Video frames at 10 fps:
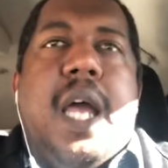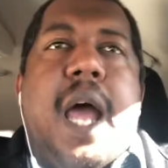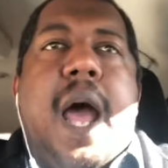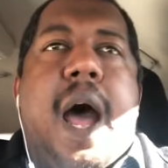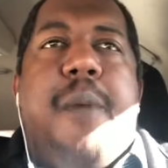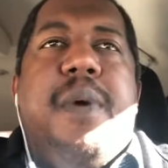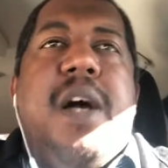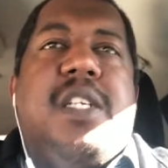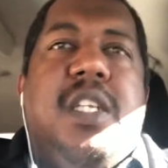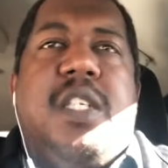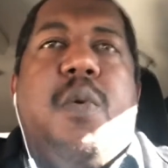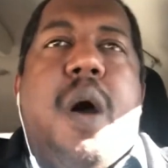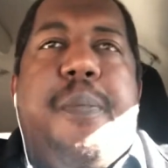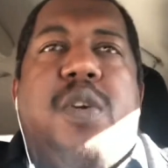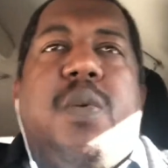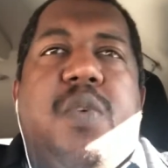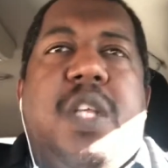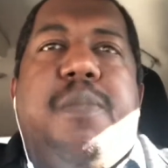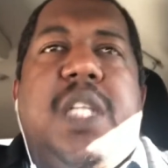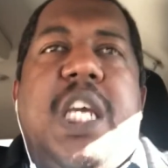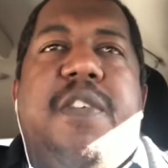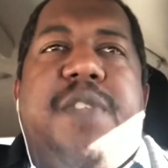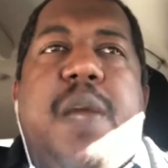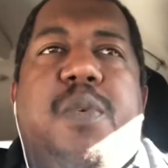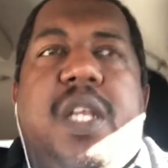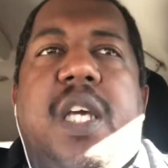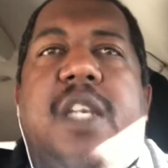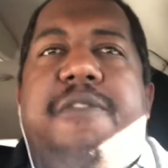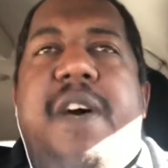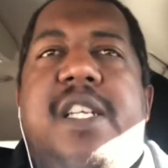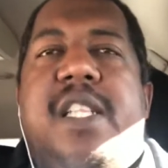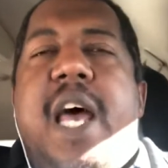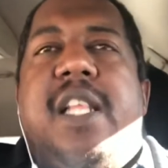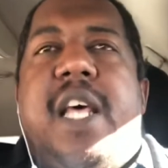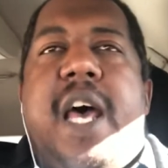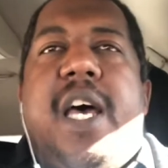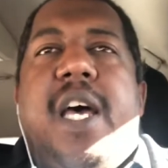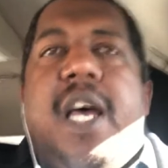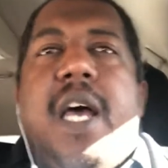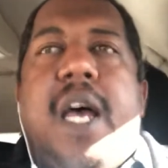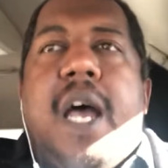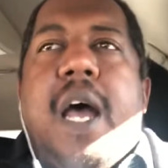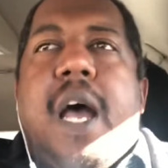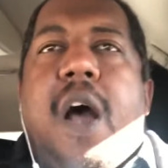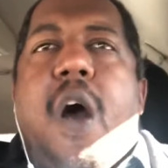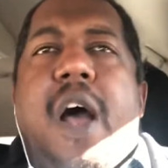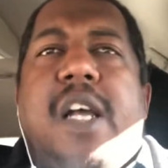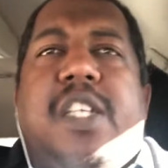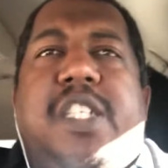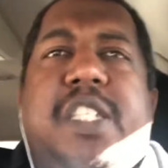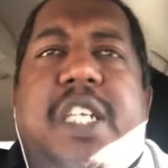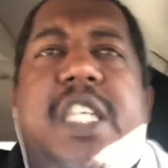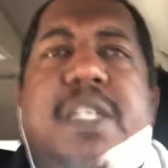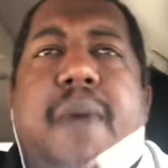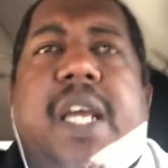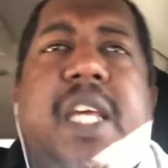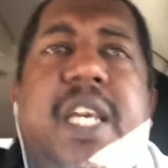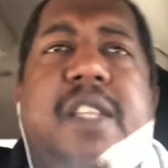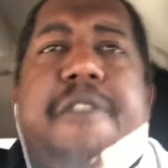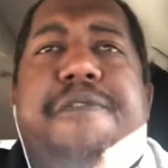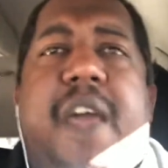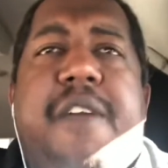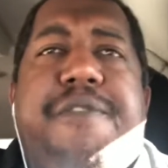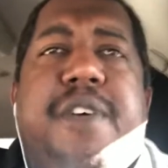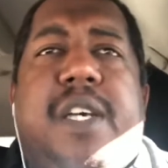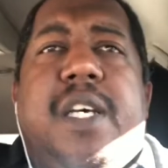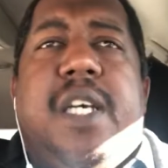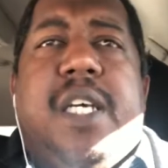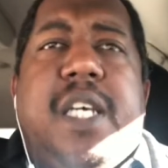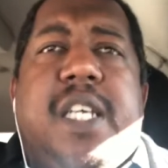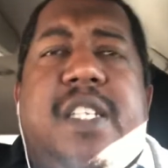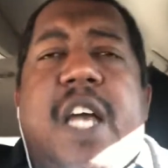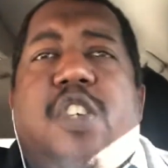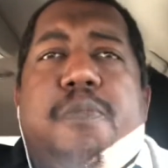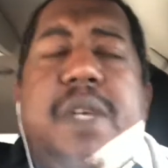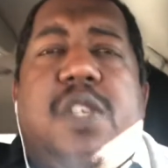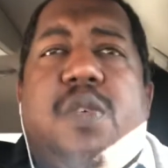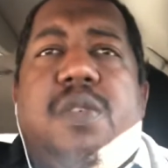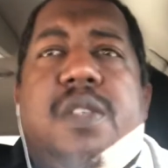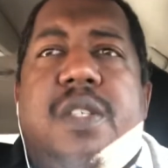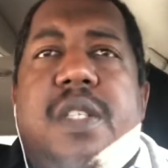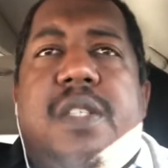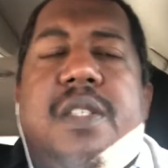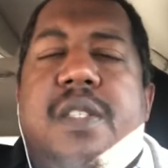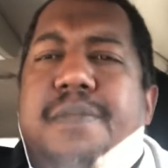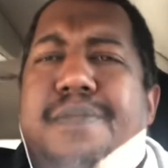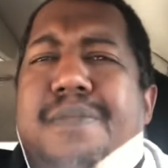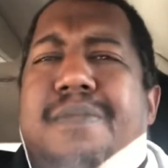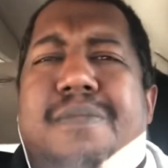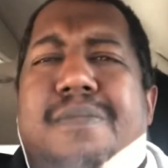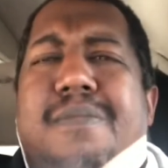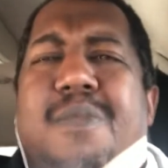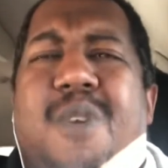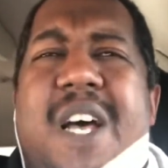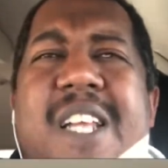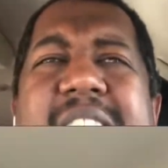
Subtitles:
how much does a person really believe if they really can confess that teaching my kid the faith is detrimental? What?